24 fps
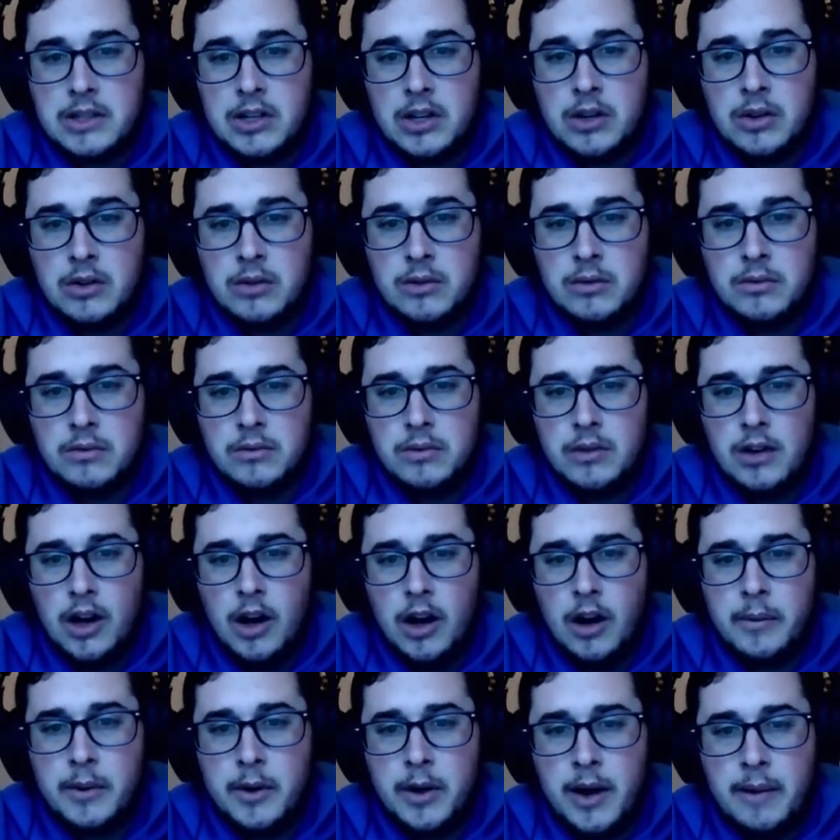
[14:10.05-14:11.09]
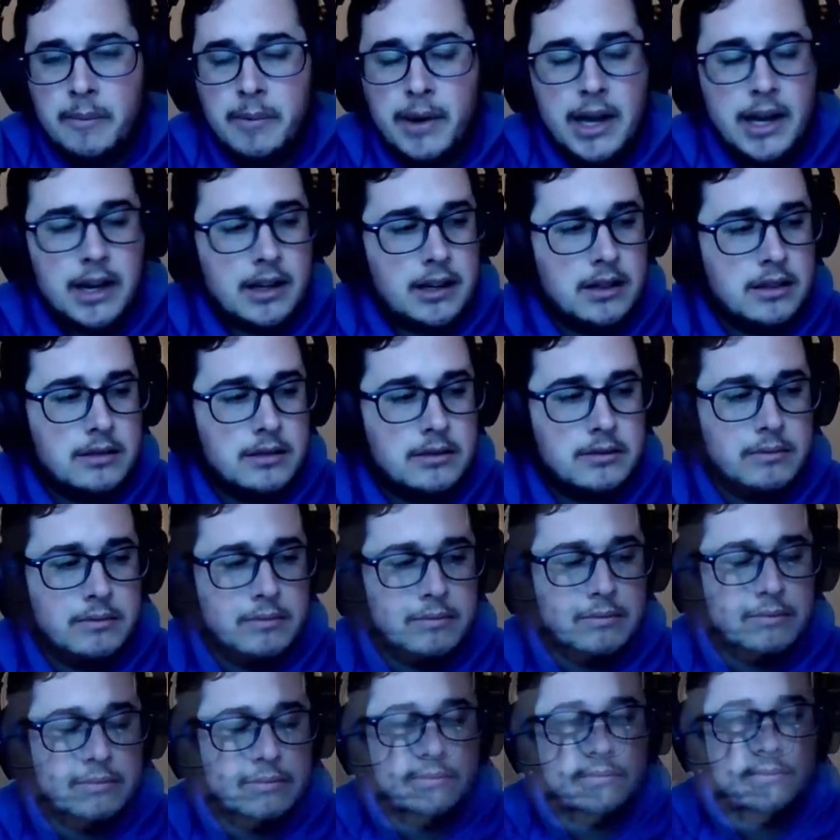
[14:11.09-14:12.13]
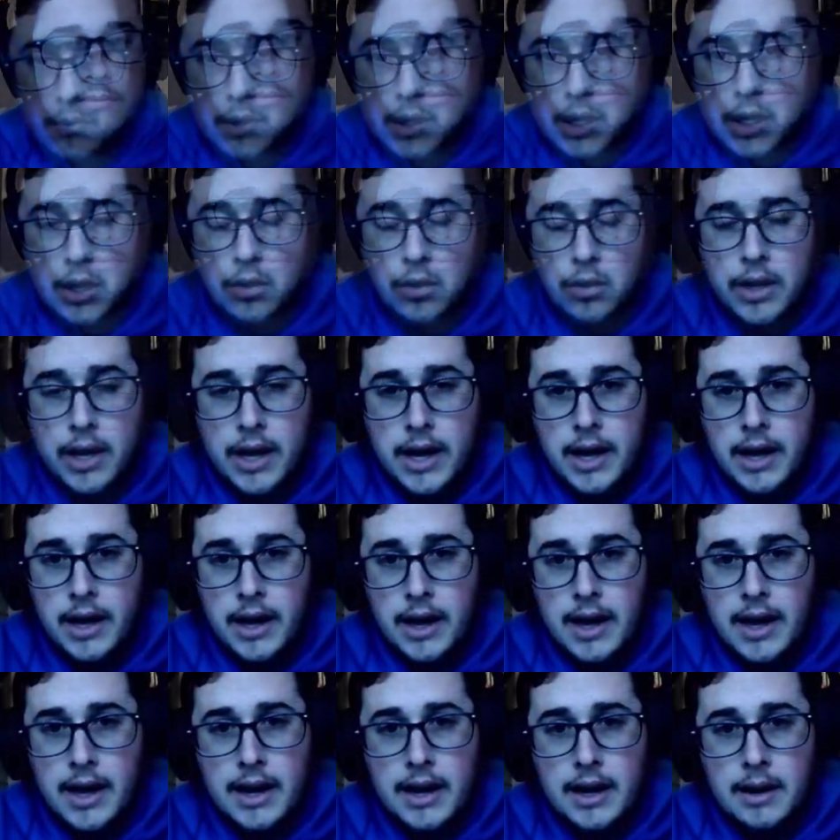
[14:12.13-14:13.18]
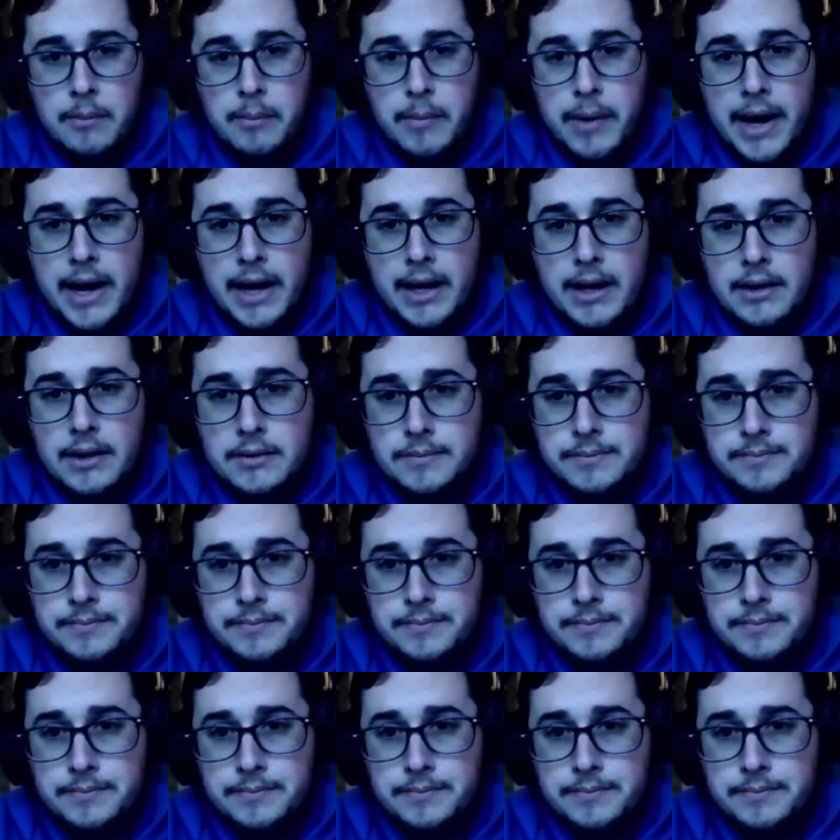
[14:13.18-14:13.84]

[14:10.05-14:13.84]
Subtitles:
So I'll be right back. Okay, and I'm back.